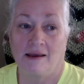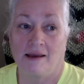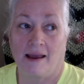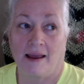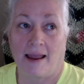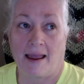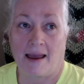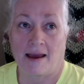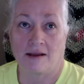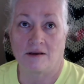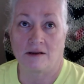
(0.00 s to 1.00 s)

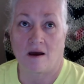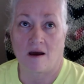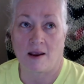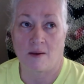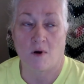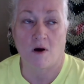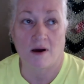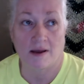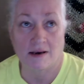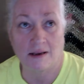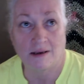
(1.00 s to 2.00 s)
And I'm
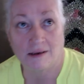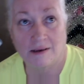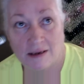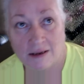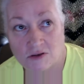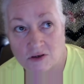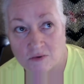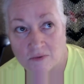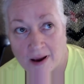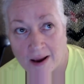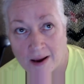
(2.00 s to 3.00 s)
on
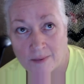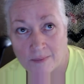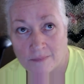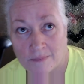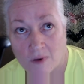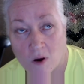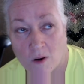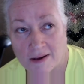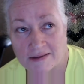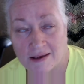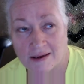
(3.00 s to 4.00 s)
Instagram. Oh, I
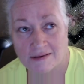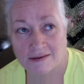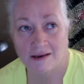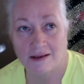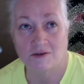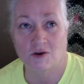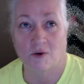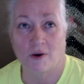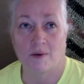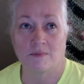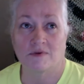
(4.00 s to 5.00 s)
think I said
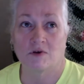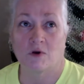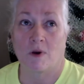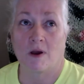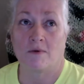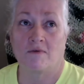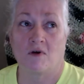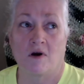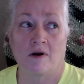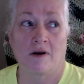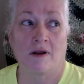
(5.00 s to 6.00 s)
Instagram,
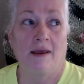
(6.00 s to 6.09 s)
Sewwebbofyarn.